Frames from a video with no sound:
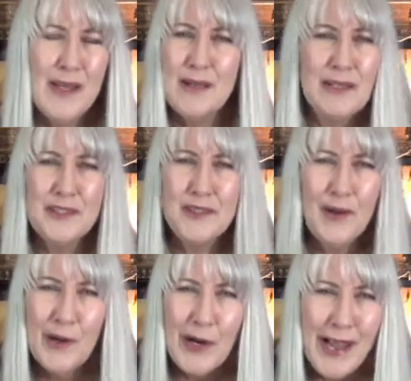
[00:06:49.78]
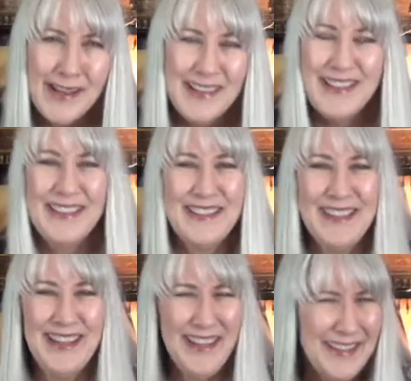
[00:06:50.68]
is she on crack?
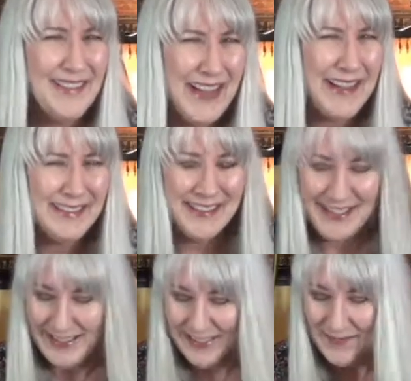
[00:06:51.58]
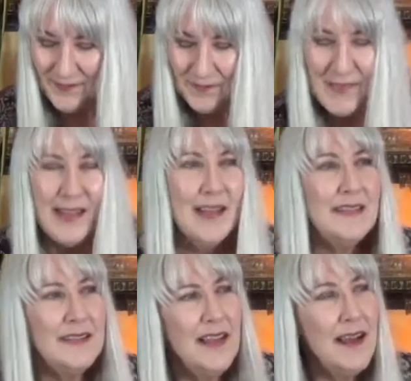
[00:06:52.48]
That look. I
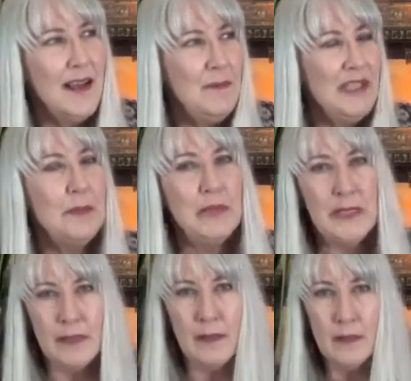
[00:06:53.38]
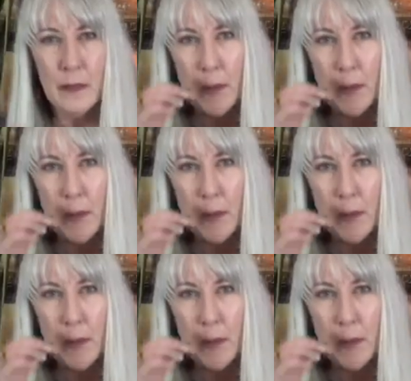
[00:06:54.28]
said, yeah, I'm going to be here.